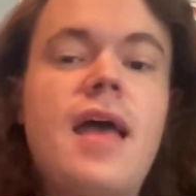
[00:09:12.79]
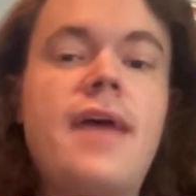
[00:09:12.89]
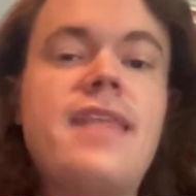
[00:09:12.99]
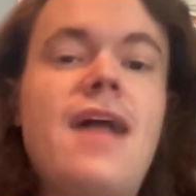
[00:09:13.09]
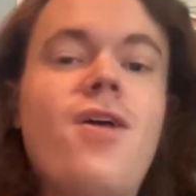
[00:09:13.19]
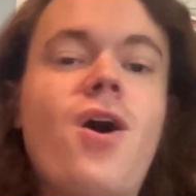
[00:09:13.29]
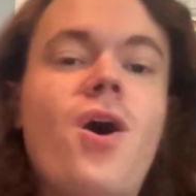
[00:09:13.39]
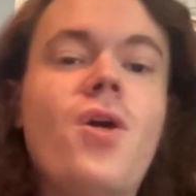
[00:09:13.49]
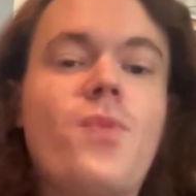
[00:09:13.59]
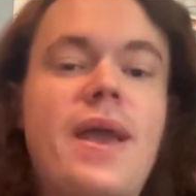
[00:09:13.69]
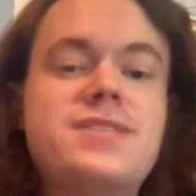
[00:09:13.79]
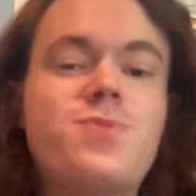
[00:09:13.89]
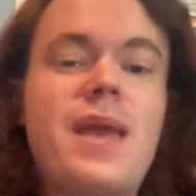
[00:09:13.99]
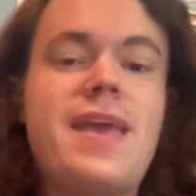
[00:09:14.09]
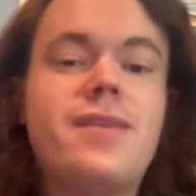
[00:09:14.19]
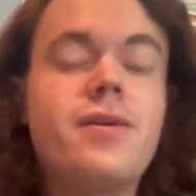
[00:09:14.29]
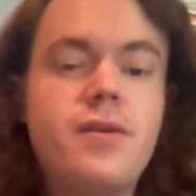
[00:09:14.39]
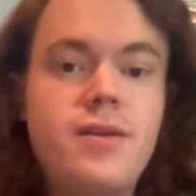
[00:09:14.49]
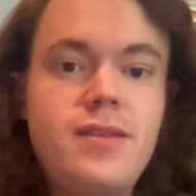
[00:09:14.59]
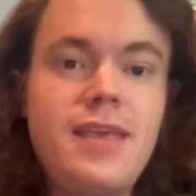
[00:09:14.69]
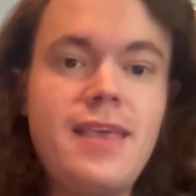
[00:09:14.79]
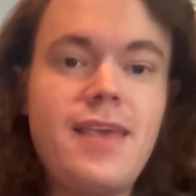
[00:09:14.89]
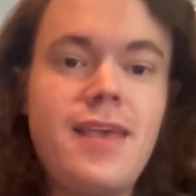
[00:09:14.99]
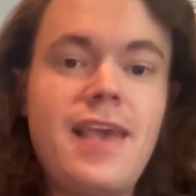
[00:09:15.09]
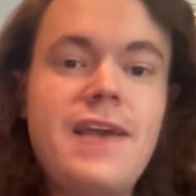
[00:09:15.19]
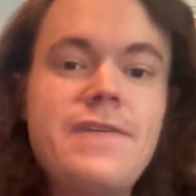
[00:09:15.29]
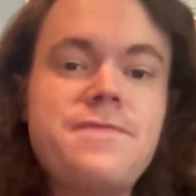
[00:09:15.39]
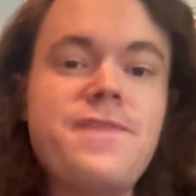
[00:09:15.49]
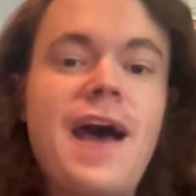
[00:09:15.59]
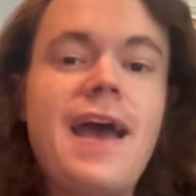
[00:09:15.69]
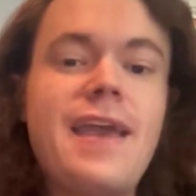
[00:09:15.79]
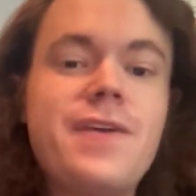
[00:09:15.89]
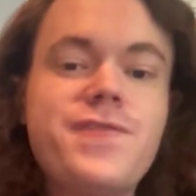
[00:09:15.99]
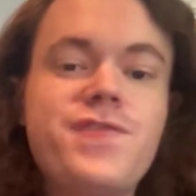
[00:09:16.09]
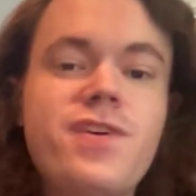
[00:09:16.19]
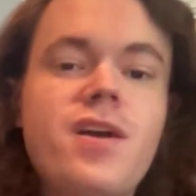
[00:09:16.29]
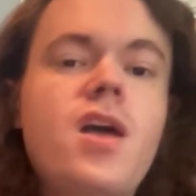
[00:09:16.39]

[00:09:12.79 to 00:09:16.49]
and I'll always win. Hehehe. Five.